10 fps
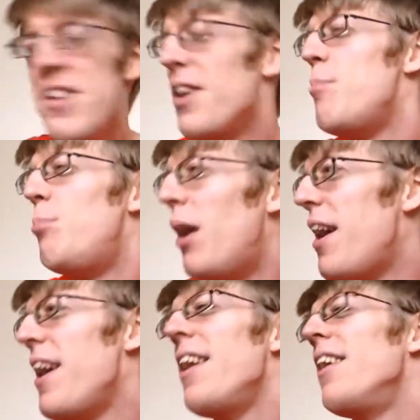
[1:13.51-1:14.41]
did I
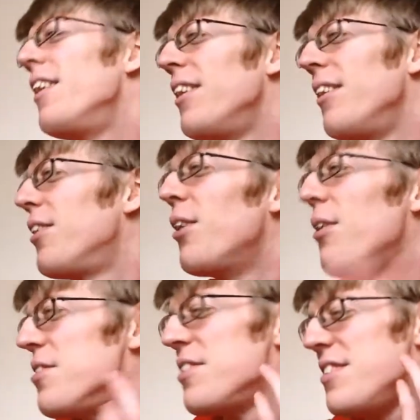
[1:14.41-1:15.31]
buy it?
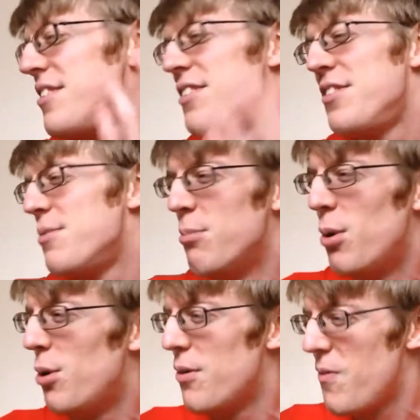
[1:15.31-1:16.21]
God, it's just
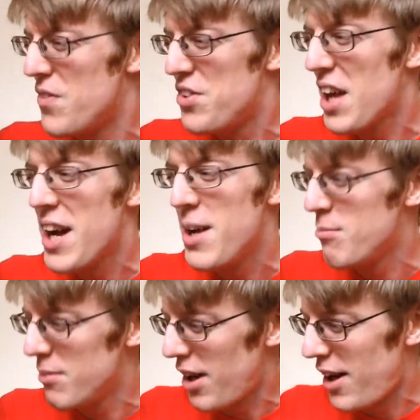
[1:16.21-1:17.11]
more of the
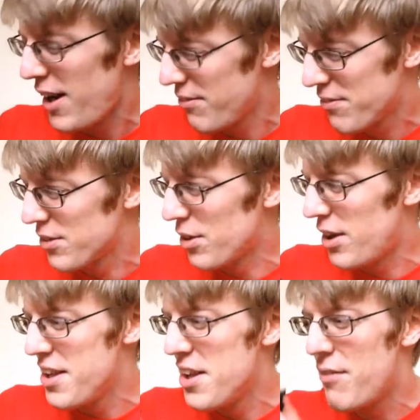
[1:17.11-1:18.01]
same. I've
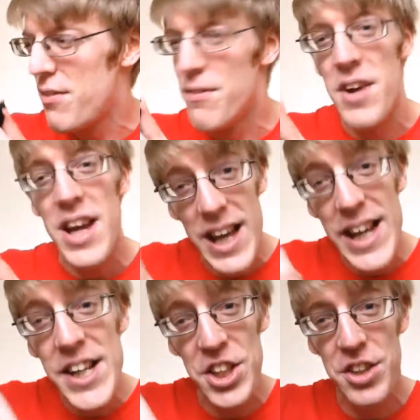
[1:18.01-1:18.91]
got enough of
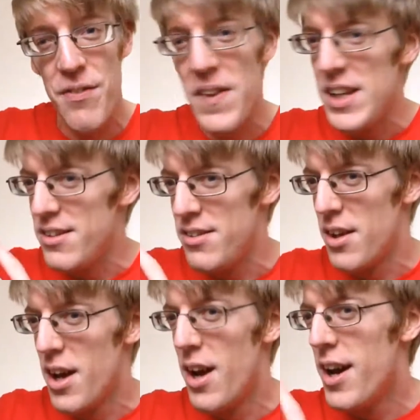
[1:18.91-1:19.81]
each of
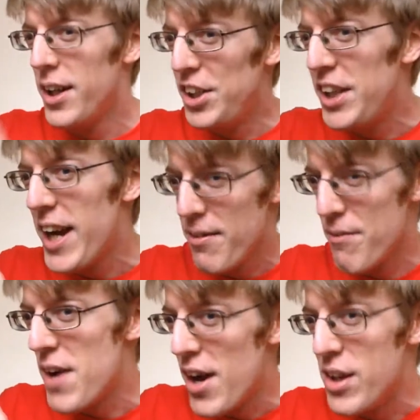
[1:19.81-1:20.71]
these jet
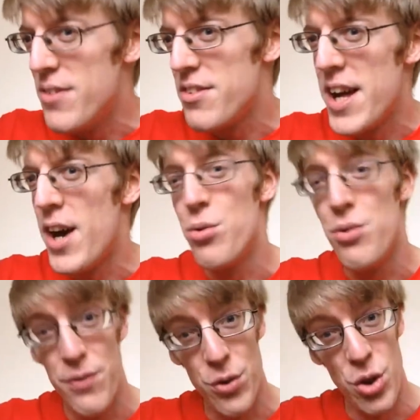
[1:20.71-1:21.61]
variants now
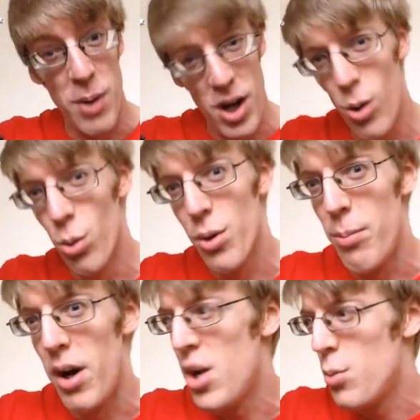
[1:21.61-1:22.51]
to form a whole
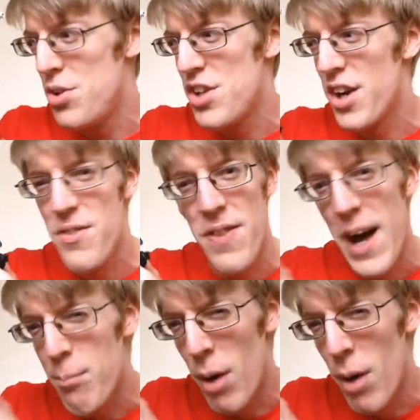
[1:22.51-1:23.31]
combined with just that